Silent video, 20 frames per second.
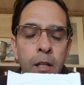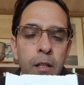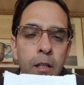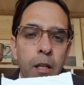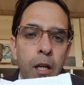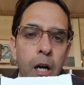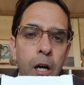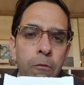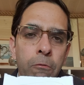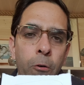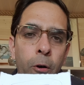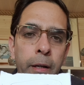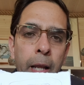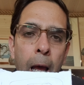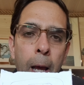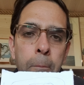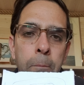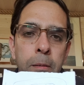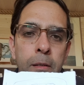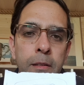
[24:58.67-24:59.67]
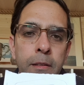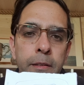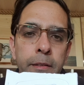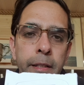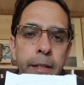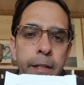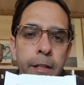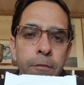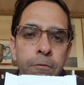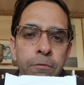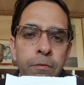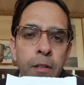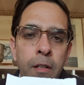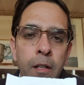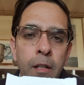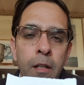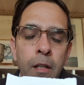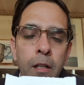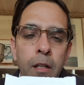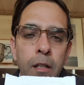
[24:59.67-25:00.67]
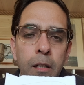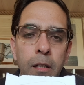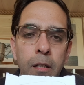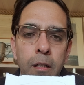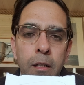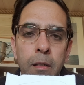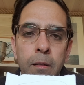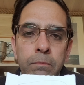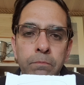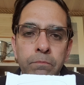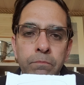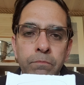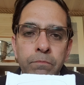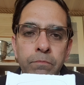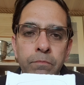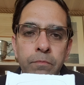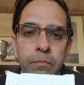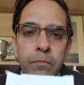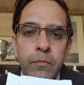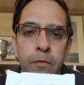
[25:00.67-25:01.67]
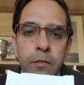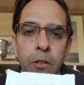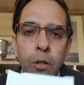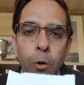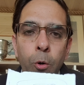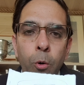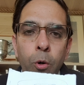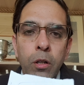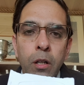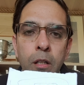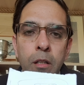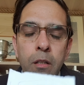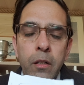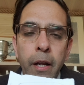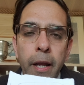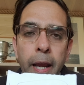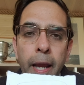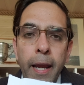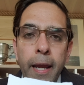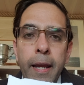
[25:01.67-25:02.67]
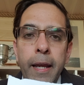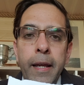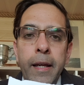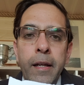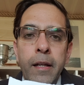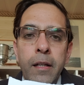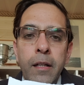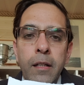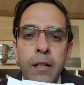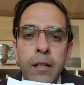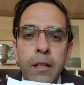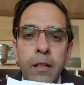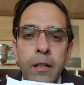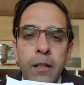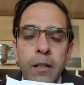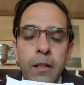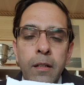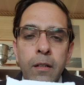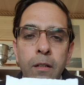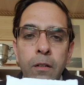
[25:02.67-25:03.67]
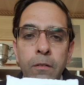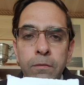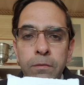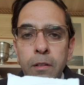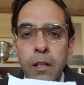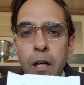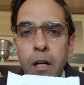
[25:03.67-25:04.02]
Now, what happens if the owner A of the